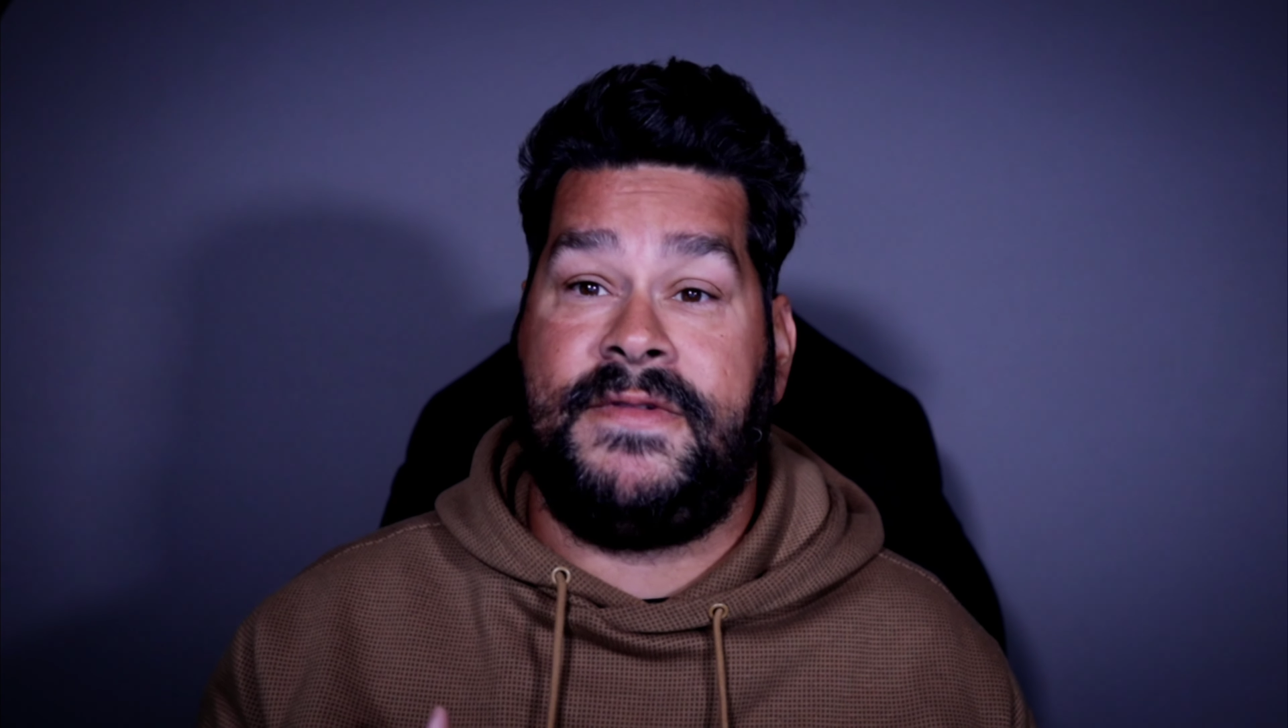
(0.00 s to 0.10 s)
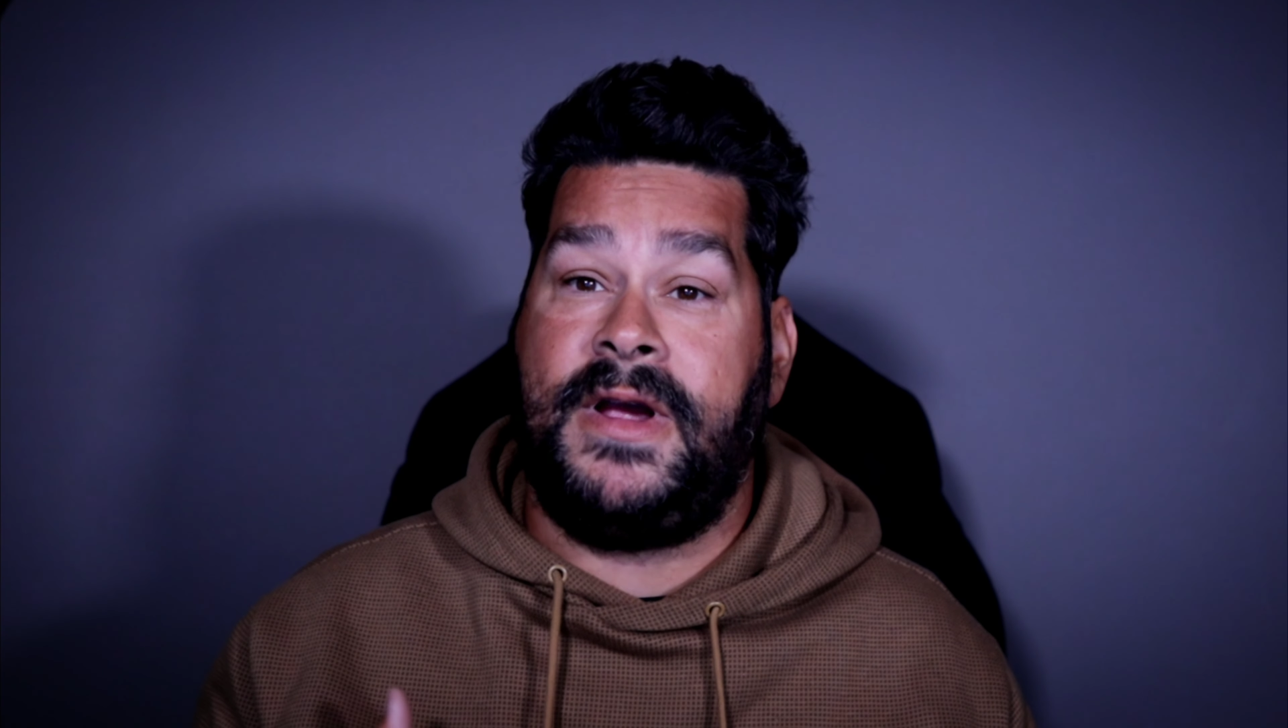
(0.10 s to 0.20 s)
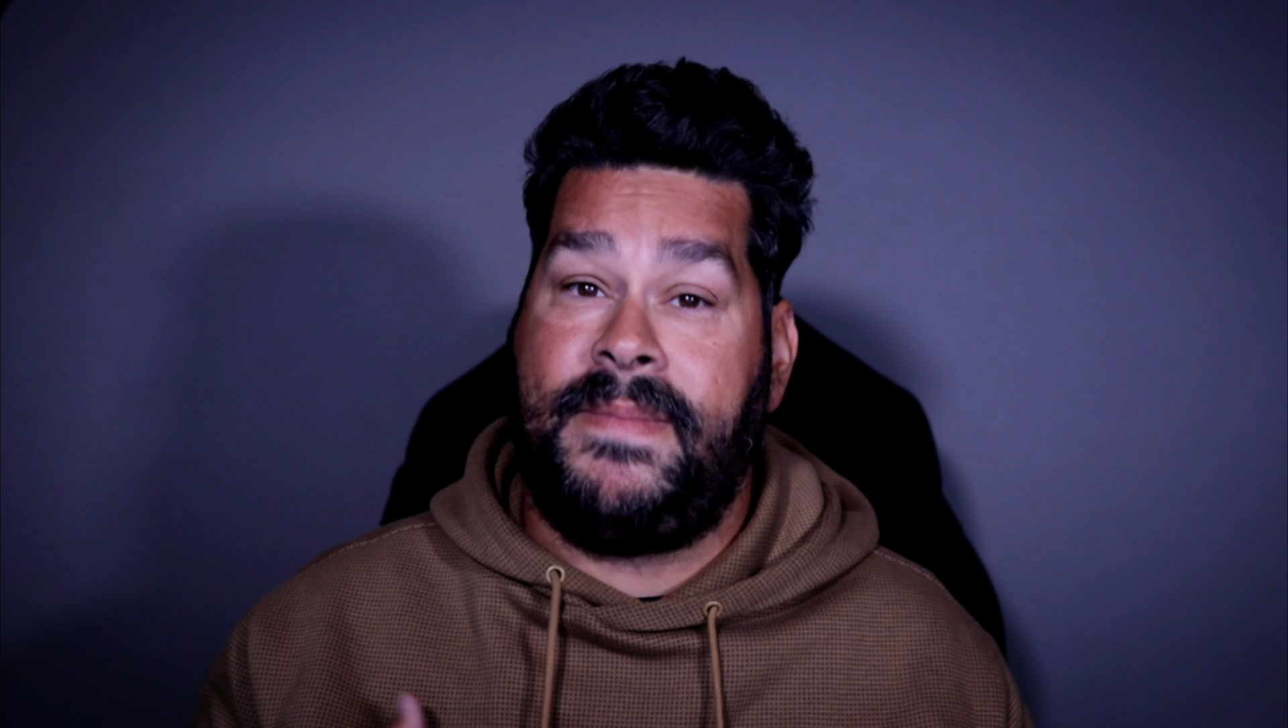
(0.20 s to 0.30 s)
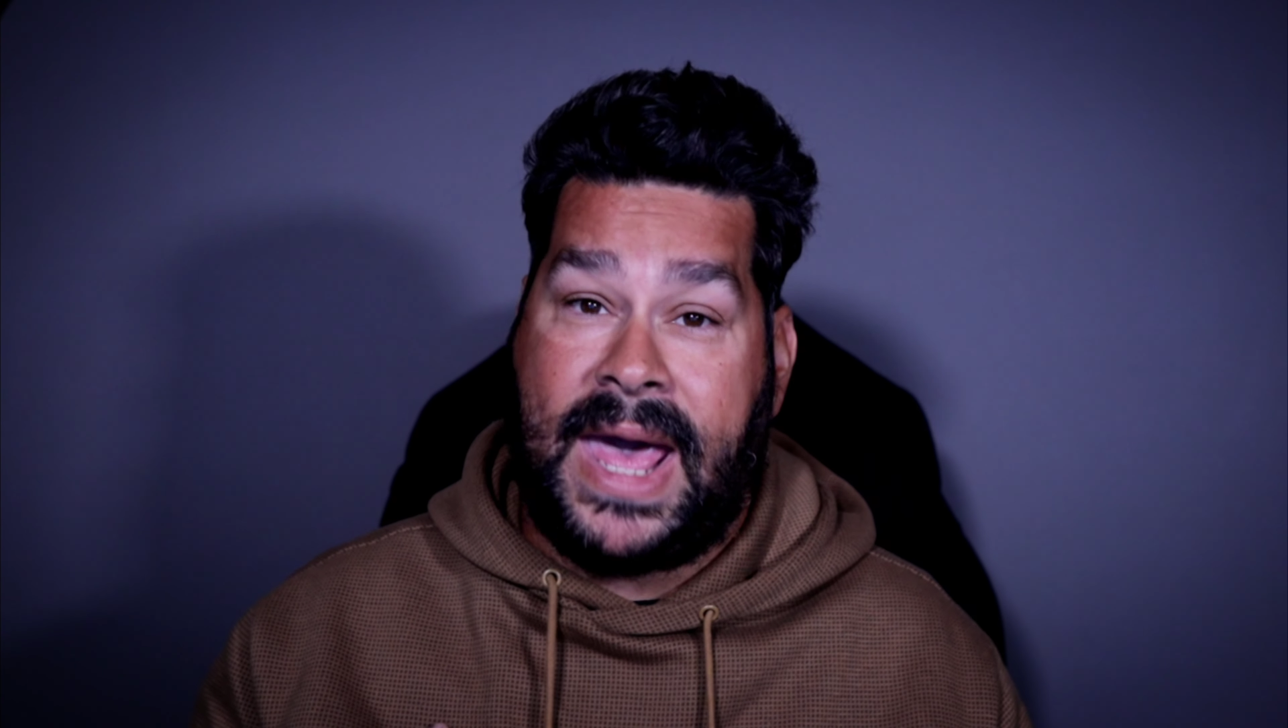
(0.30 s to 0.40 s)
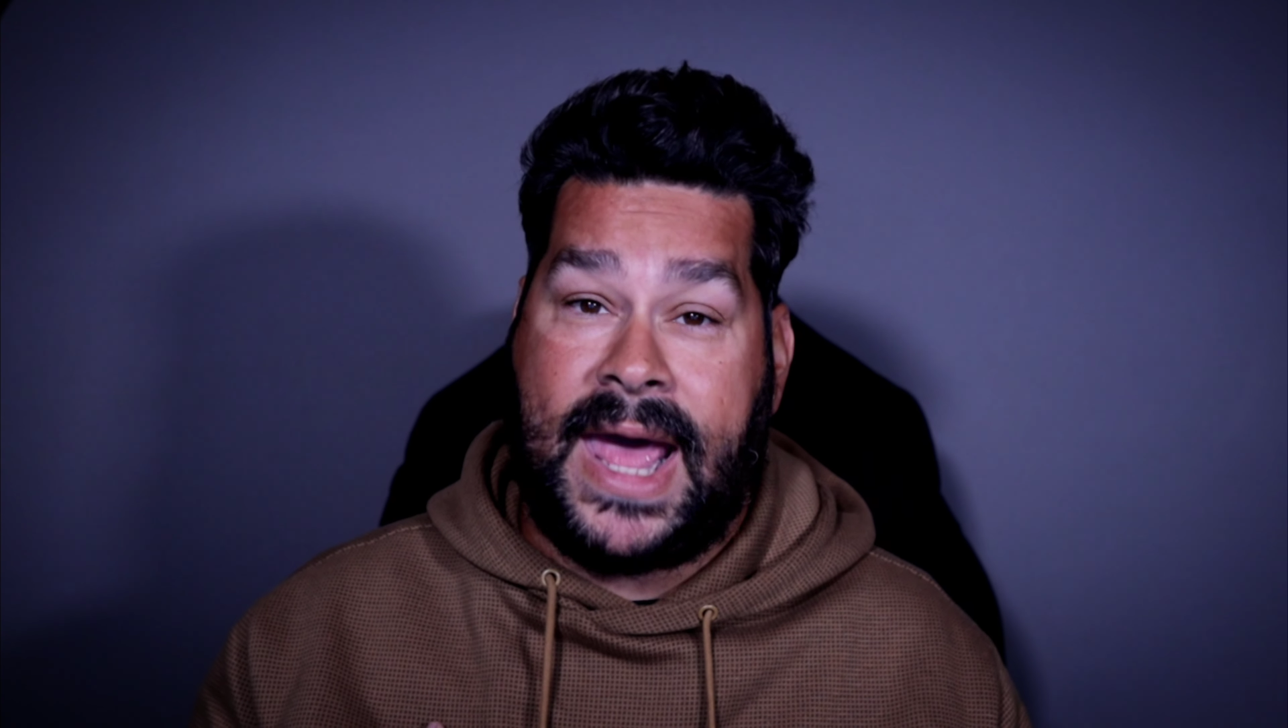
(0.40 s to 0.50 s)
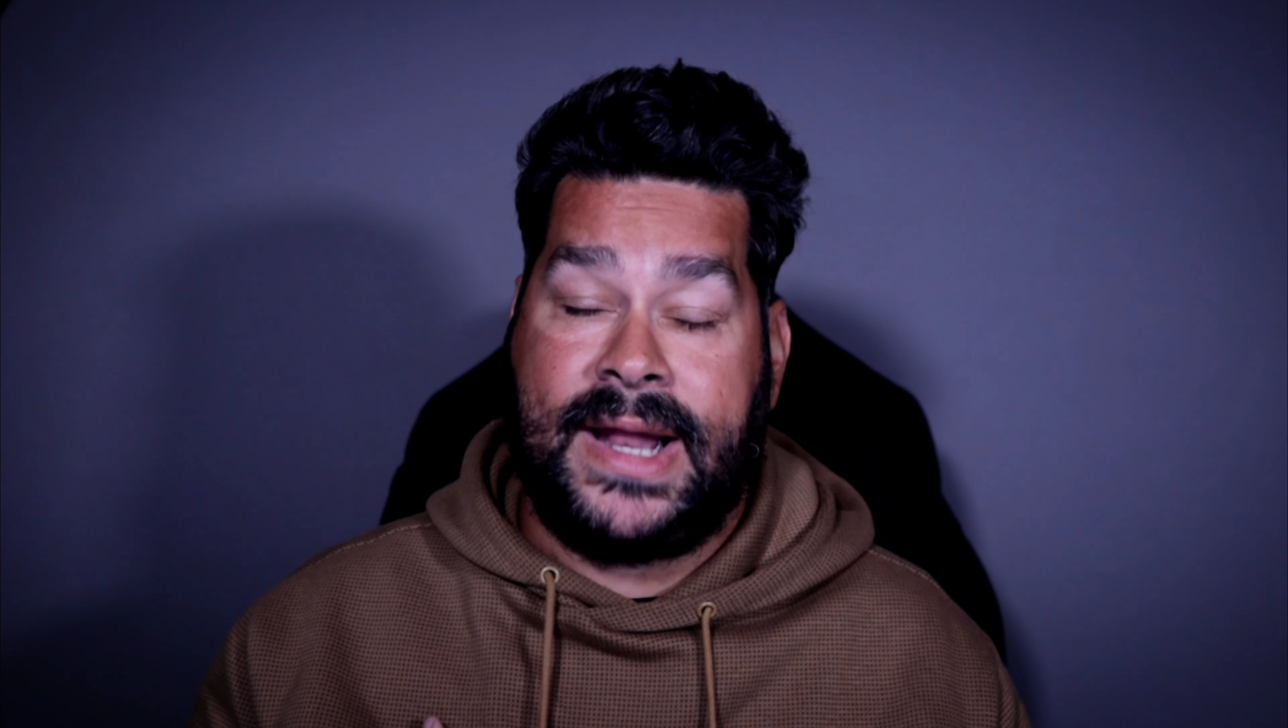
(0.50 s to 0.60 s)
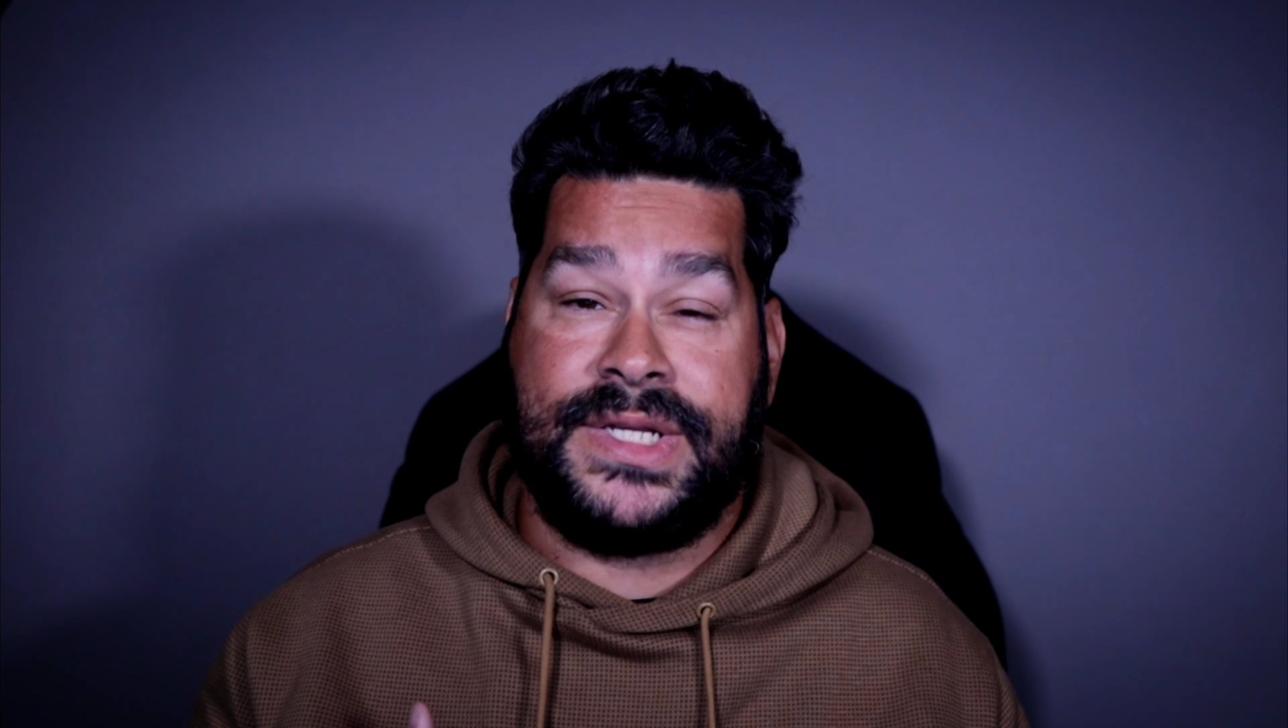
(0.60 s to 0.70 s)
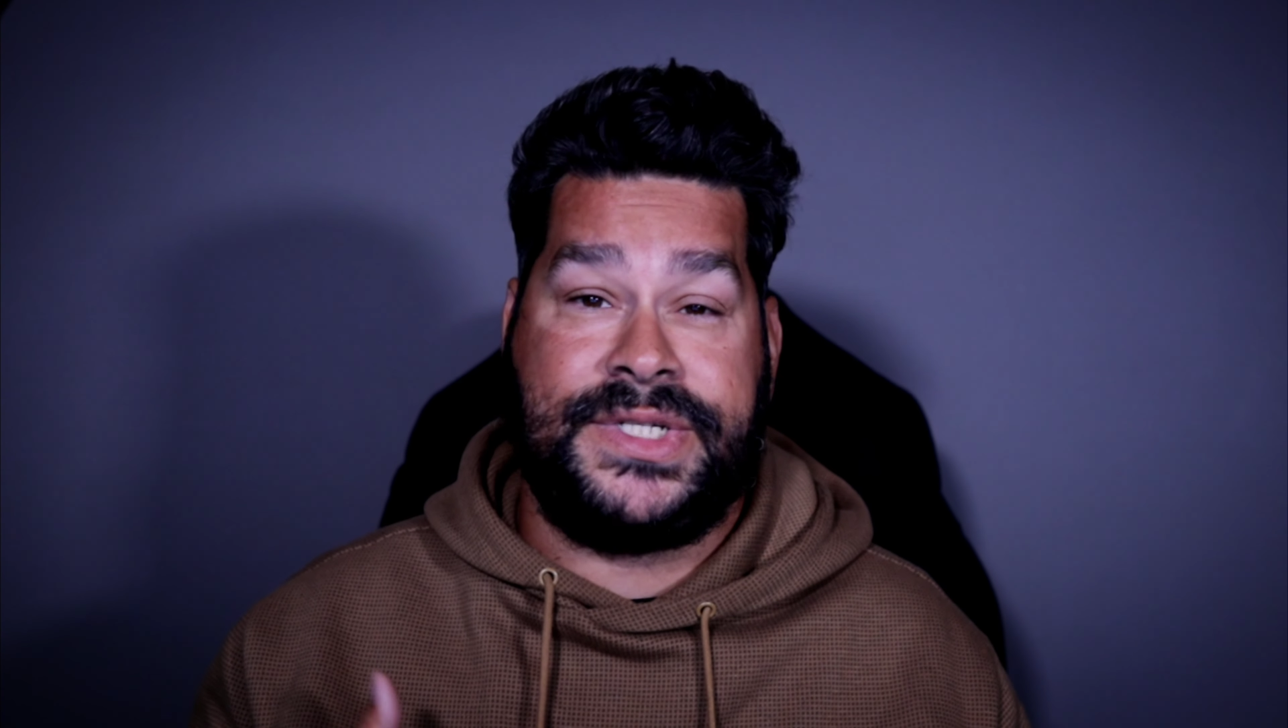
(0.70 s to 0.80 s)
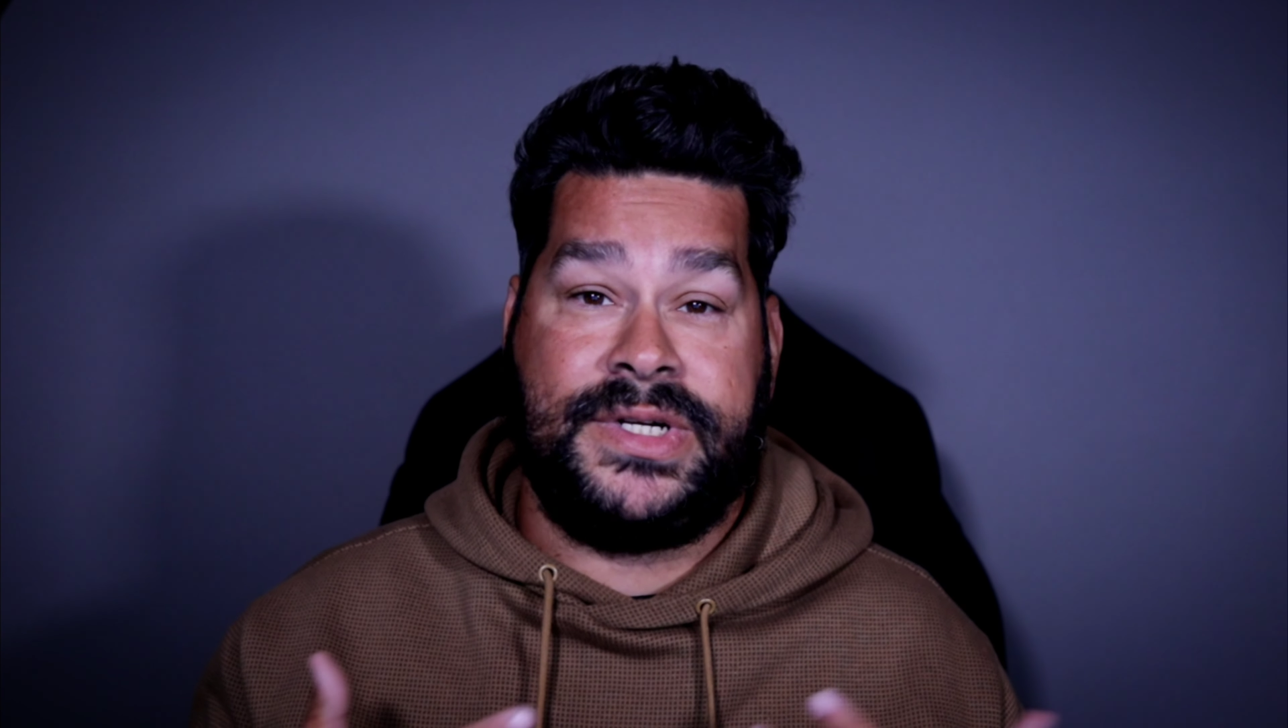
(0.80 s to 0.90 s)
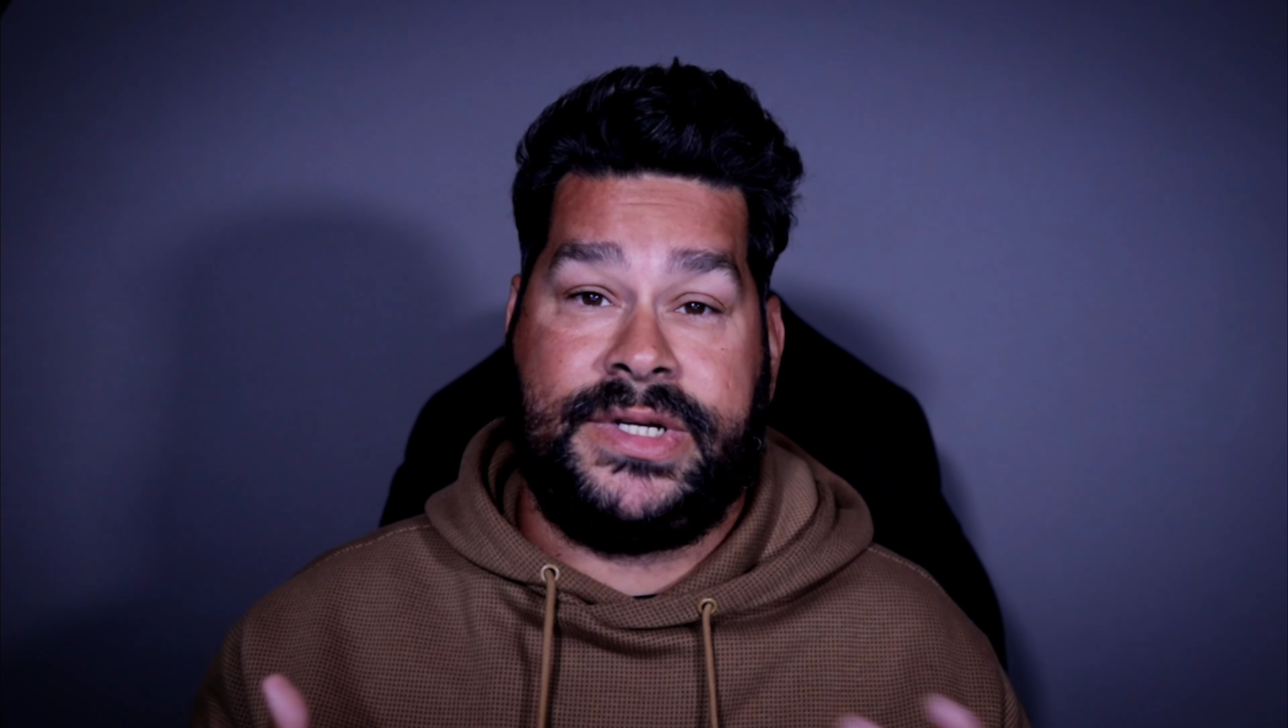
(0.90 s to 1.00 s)
very bad
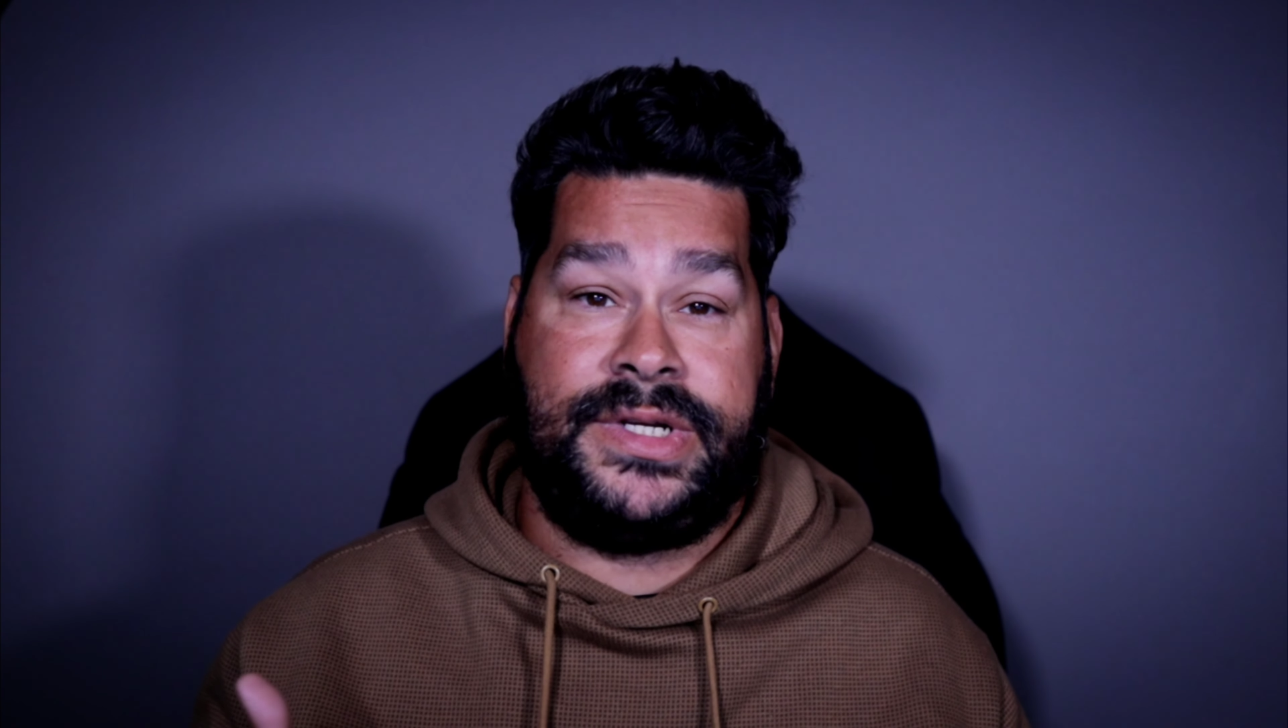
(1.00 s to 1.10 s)
because you're,